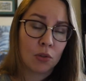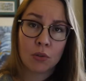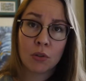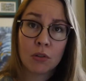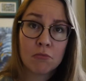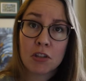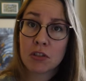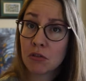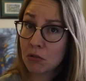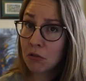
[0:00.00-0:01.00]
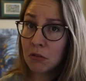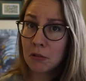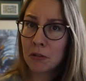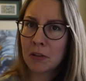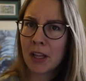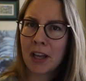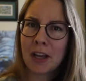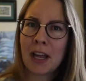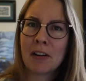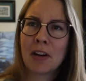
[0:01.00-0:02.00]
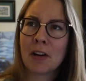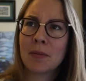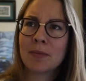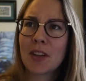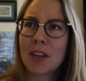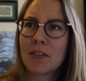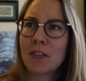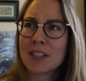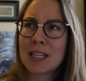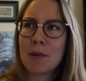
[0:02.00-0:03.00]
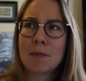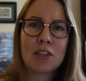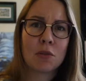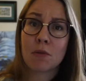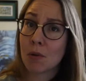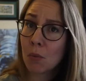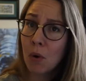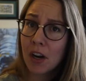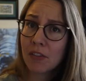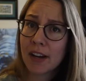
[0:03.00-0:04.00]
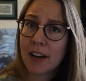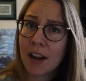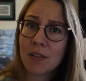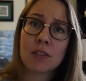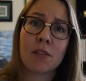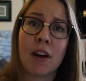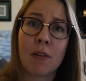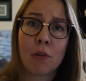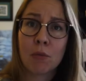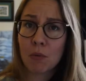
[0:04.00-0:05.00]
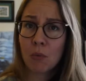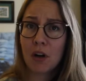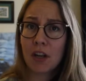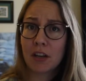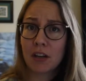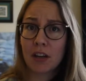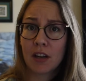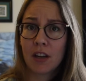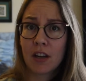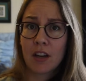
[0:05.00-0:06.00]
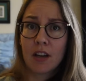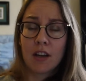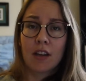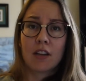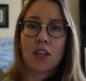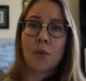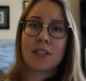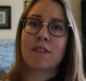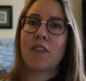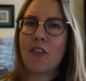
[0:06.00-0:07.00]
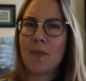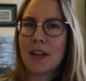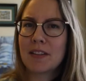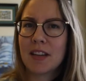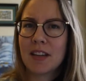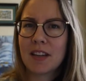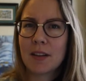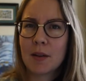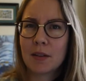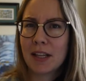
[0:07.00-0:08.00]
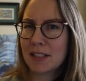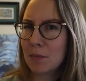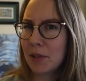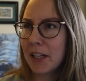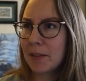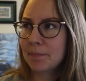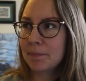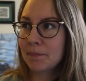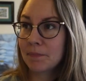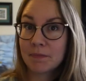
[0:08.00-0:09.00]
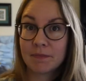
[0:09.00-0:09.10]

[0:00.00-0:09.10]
Google, I don't know. For example, I'm teaching World War I right now, so World War I U.S. involvement lesson plan.